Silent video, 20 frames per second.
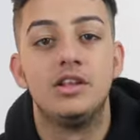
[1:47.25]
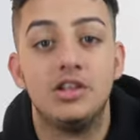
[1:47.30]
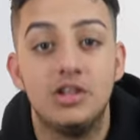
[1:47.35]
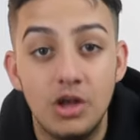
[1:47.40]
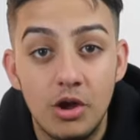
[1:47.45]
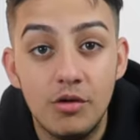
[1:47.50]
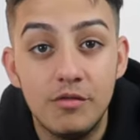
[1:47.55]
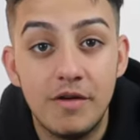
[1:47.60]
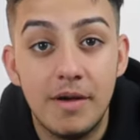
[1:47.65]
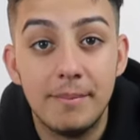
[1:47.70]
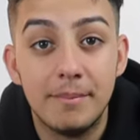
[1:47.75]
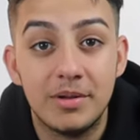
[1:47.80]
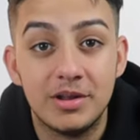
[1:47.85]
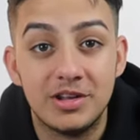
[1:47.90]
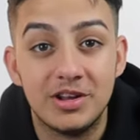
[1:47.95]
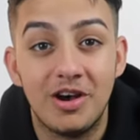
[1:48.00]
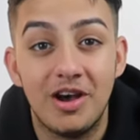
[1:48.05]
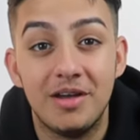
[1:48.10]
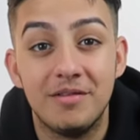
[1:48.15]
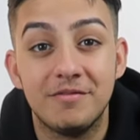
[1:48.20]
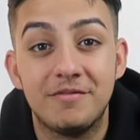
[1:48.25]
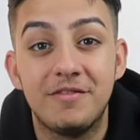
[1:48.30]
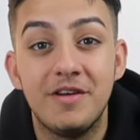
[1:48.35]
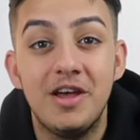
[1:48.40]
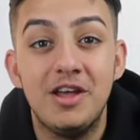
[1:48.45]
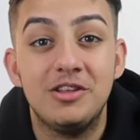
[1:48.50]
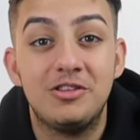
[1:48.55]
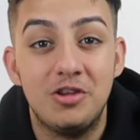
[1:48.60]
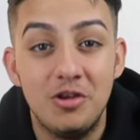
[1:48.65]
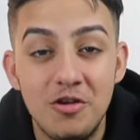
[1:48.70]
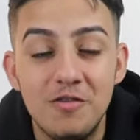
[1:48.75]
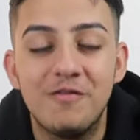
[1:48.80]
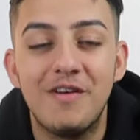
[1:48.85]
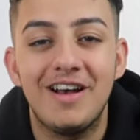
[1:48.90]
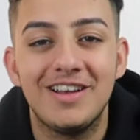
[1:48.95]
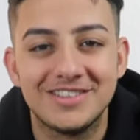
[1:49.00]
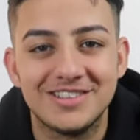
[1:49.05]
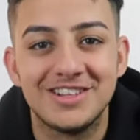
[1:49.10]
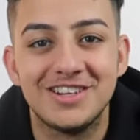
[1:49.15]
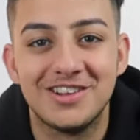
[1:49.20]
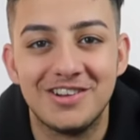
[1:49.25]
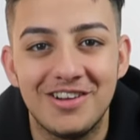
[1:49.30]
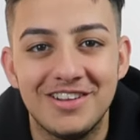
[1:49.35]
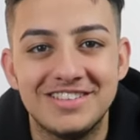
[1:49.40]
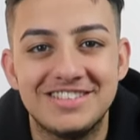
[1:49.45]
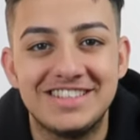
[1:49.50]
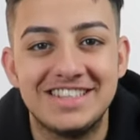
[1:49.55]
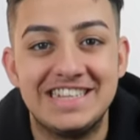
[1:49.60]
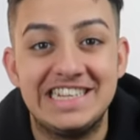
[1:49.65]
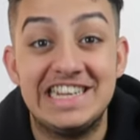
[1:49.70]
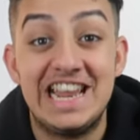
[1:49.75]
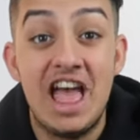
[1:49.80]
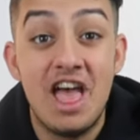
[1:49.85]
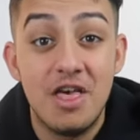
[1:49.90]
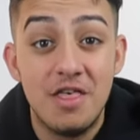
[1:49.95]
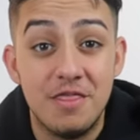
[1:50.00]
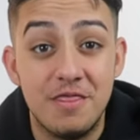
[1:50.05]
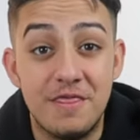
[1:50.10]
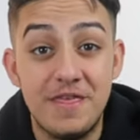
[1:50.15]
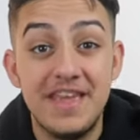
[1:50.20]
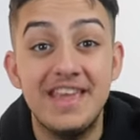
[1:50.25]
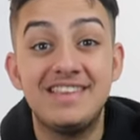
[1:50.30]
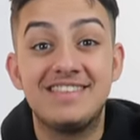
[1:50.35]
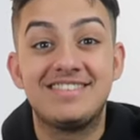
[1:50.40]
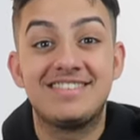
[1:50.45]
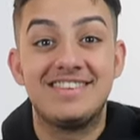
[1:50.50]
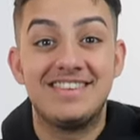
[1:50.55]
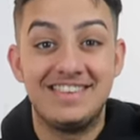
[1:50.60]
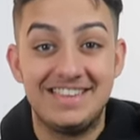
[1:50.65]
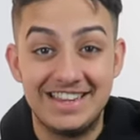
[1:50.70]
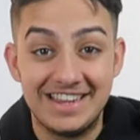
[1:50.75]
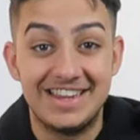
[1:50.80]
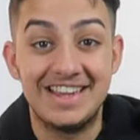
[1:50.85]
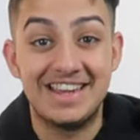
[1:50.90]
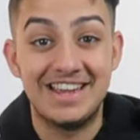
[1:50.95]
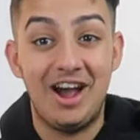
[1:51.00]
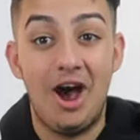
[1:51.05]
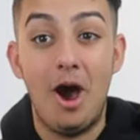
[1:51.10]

November 9th, 2019, this year.